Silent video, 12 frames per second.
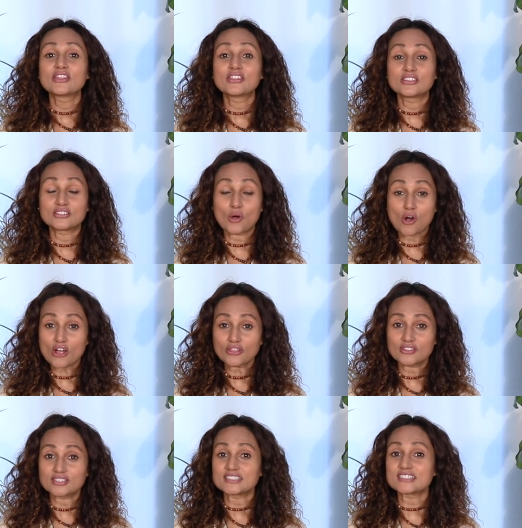the
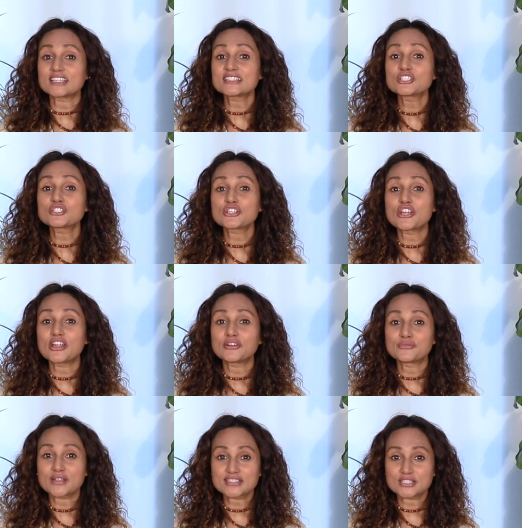author does share
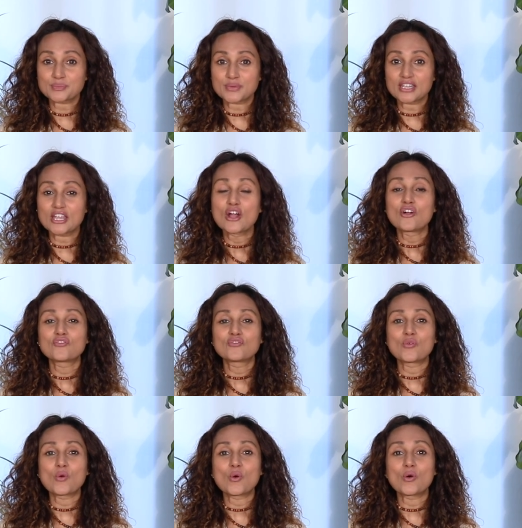a recipe
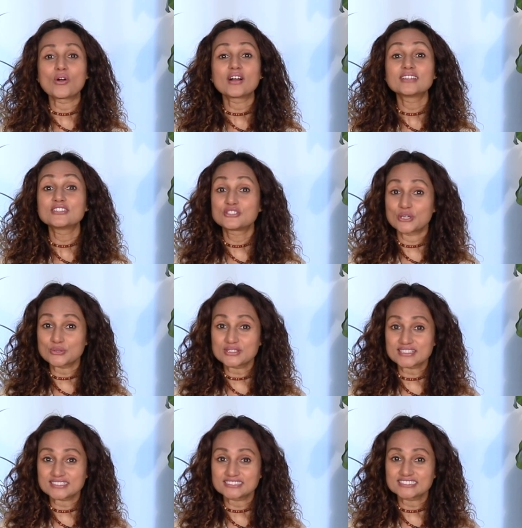for
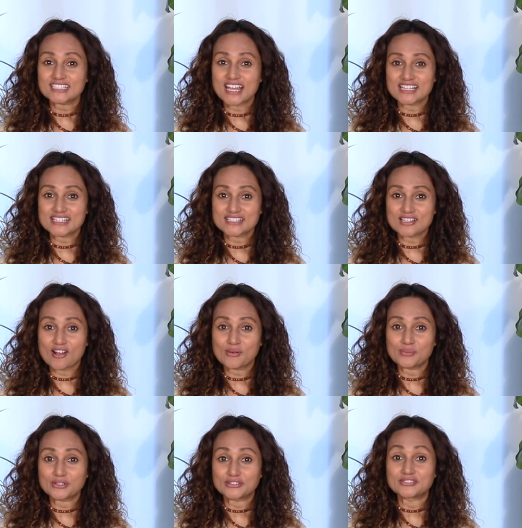dosas and
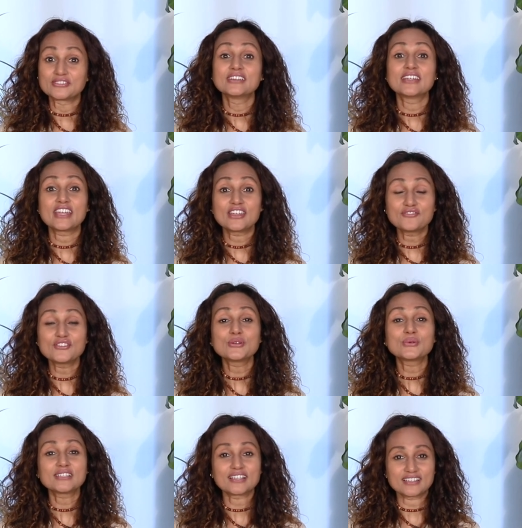sambar if you
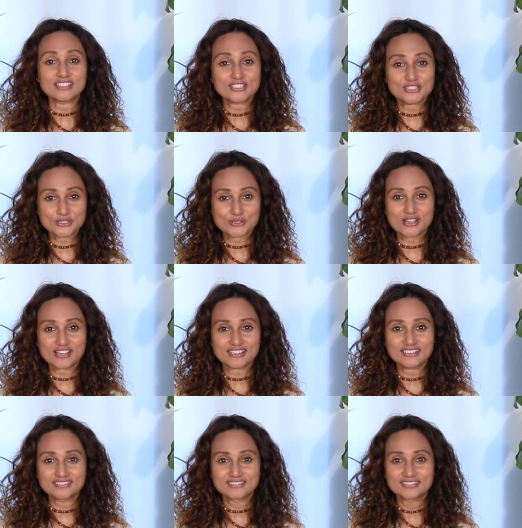would like to try.
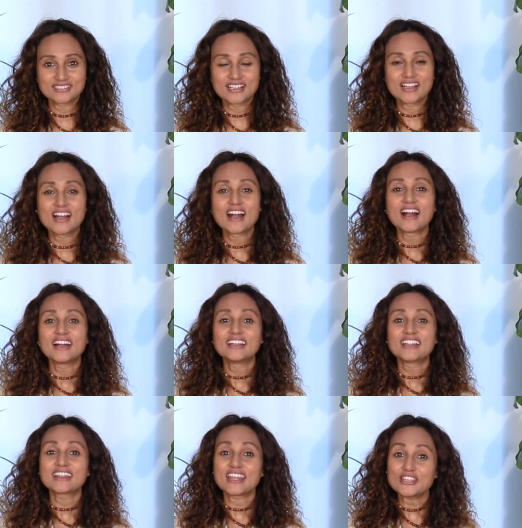
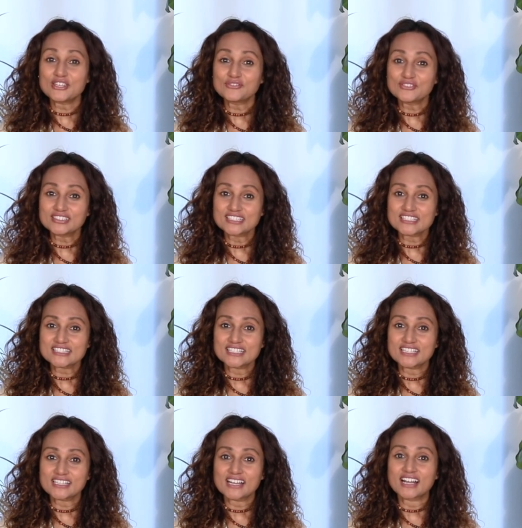Thank you for
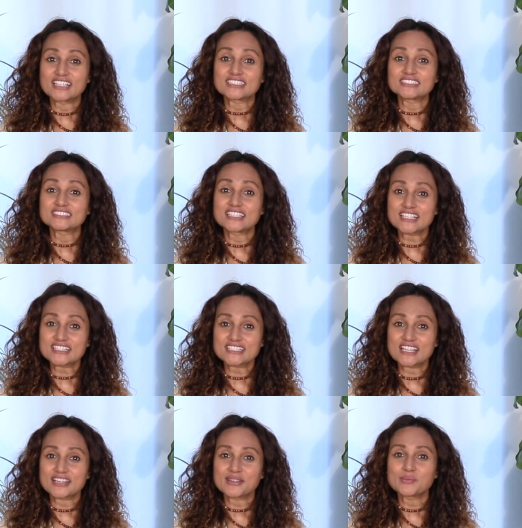listening. Until next
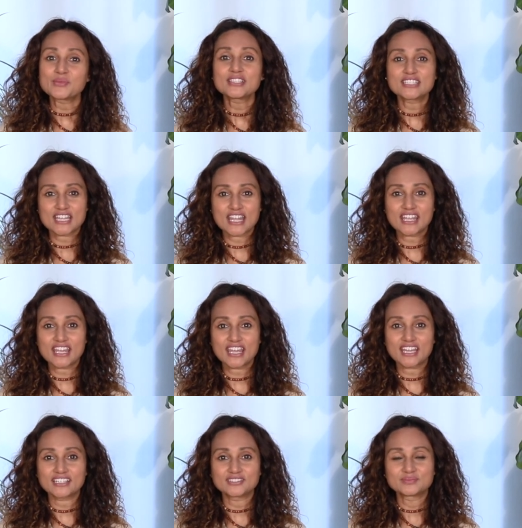time, take care.